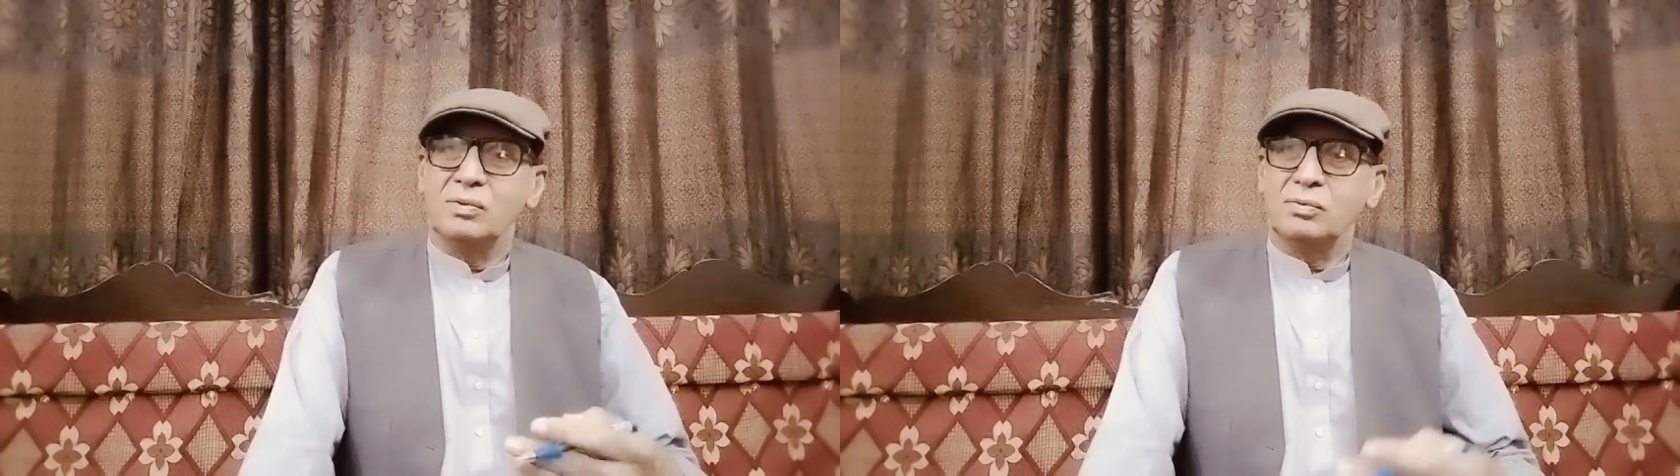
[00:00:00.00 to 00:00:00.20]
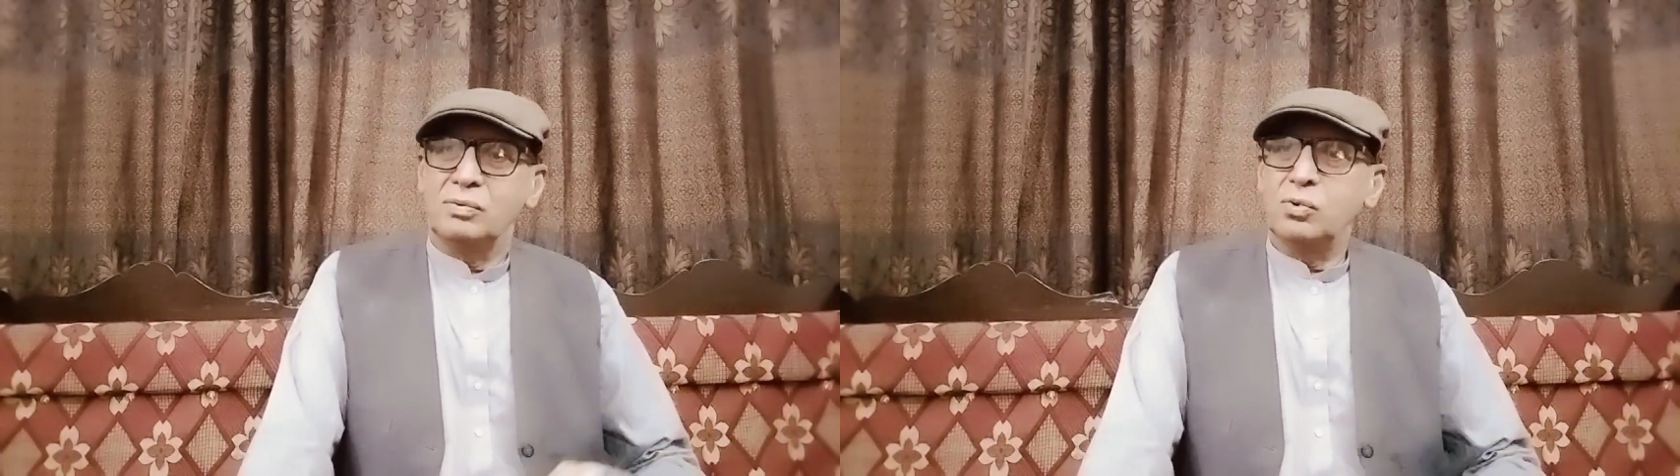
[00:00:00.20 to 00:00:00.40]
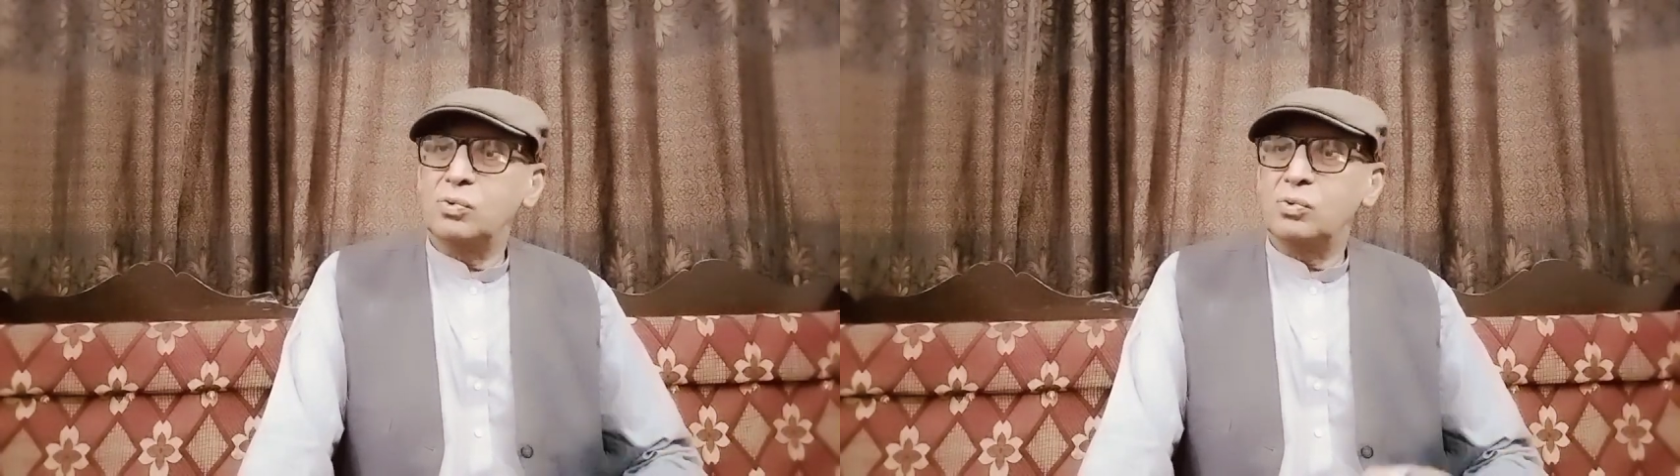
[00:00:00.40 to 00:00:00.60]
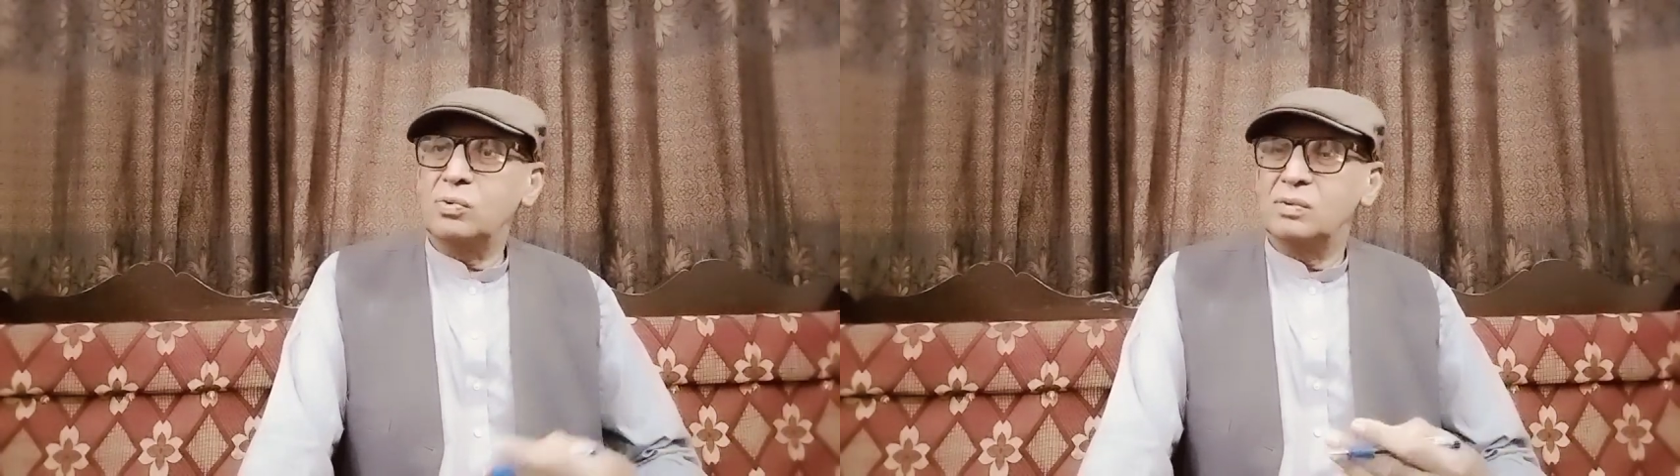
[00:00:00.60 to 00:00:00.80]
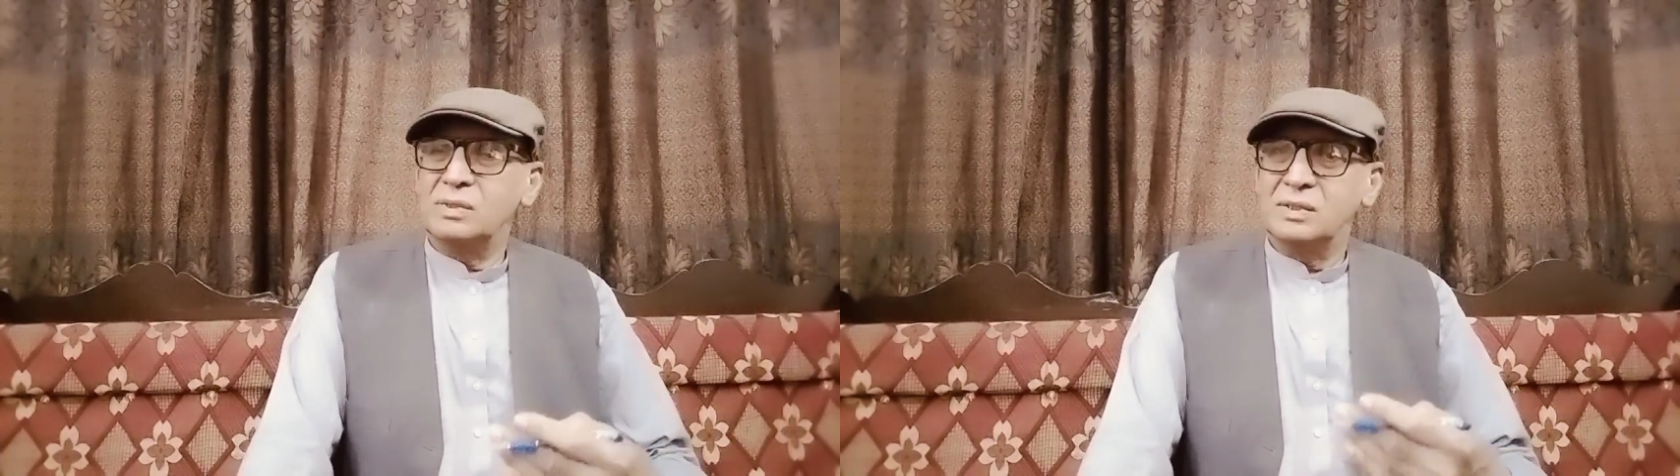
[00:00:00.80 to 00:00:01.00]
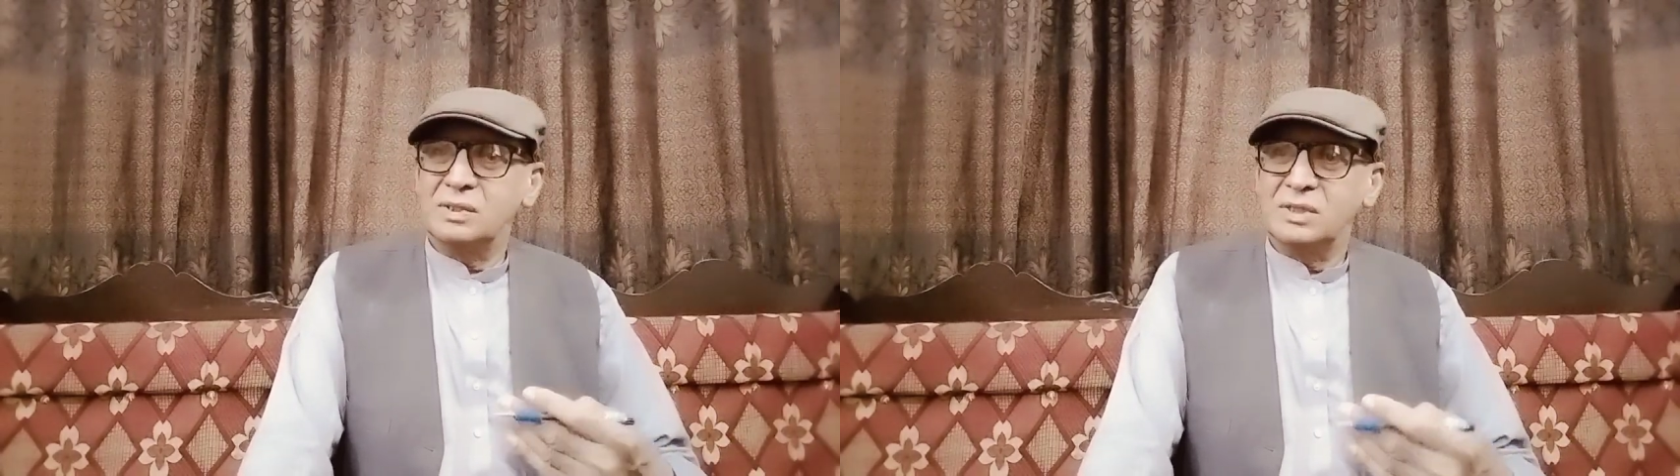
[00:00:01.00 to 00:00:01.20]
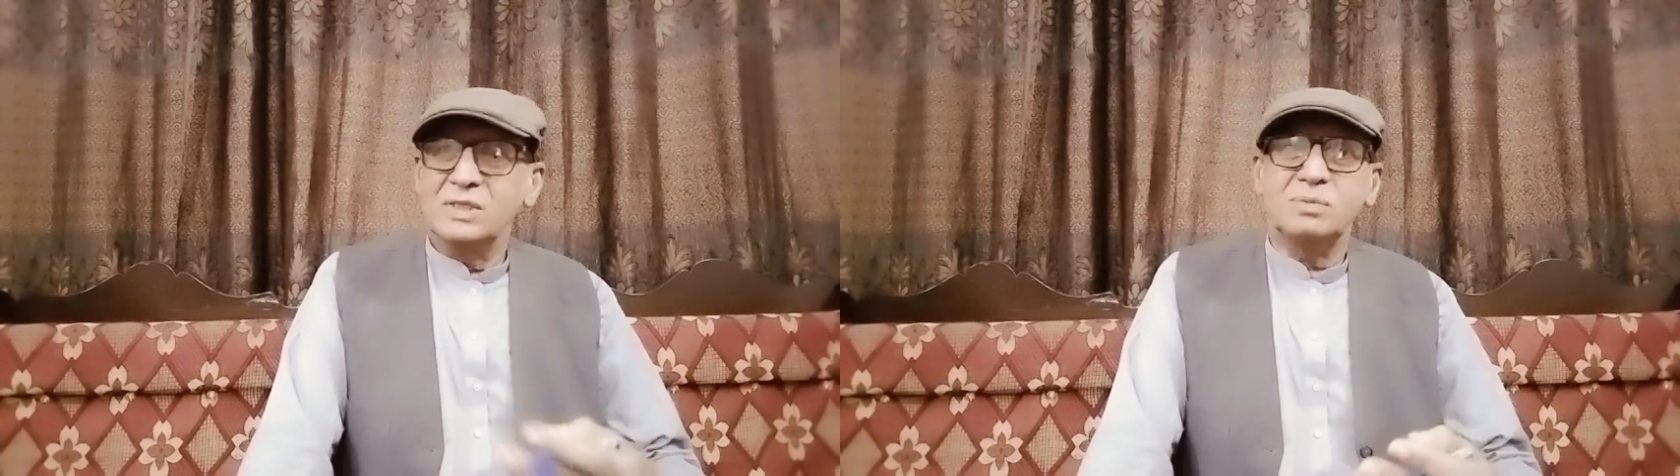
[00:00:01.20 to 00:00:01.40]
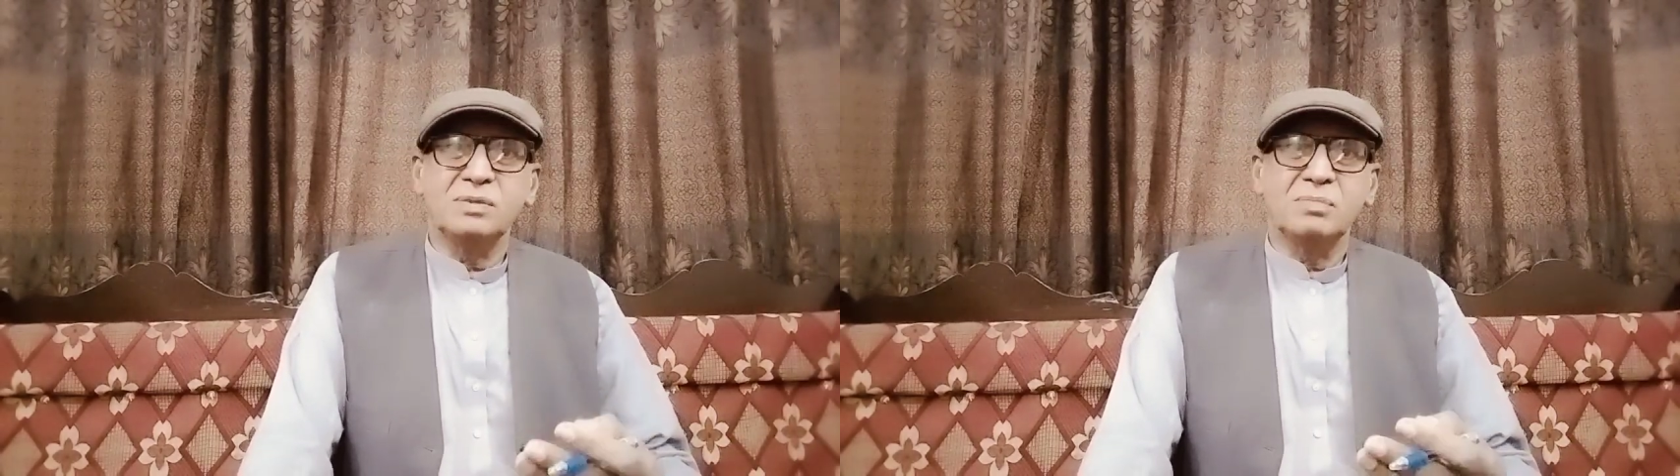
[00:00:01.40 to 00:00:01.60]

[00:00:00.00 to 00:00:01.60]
Due to this